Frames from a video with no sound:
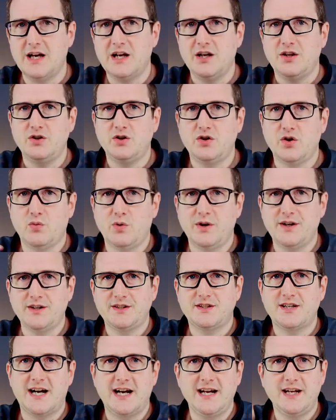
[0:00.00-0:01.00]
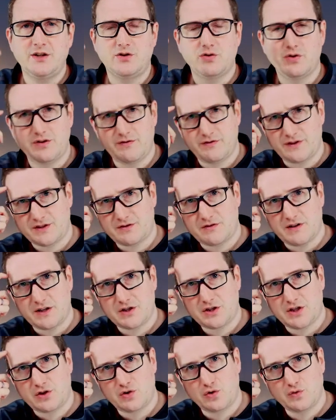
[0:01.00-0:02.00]
You don't want to tie into
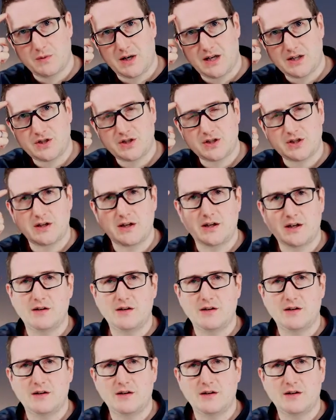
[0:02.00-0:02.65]
infrastructure too much.